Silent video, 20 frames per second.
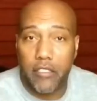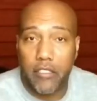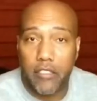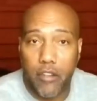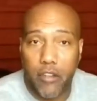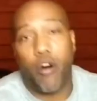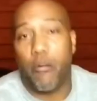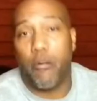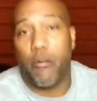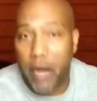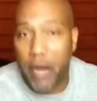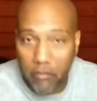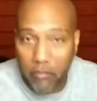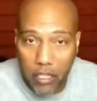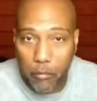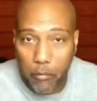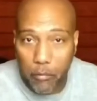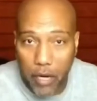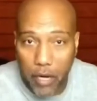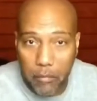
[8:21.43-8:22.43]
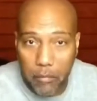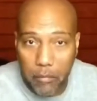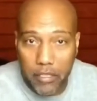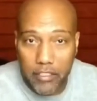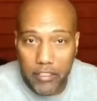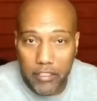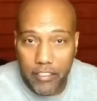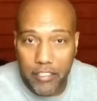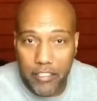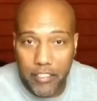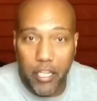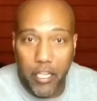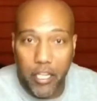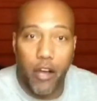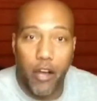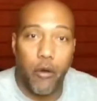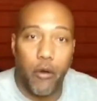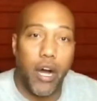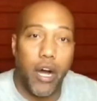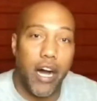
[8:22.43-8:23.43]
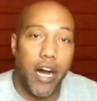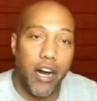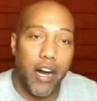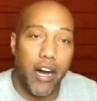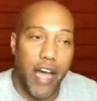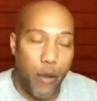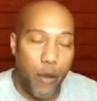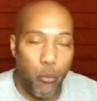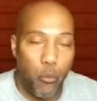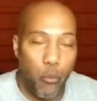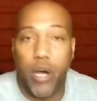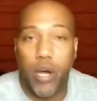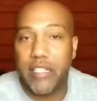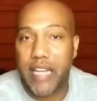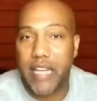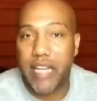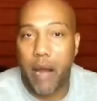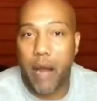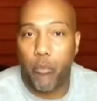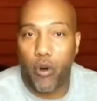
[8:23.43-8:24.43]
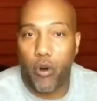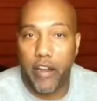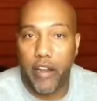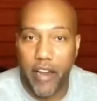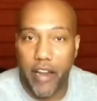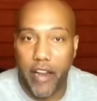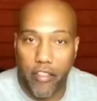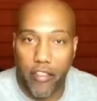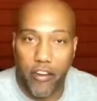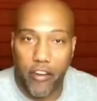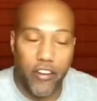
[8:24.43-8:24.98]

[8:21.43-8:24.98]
all my rental properties. So at one time or another,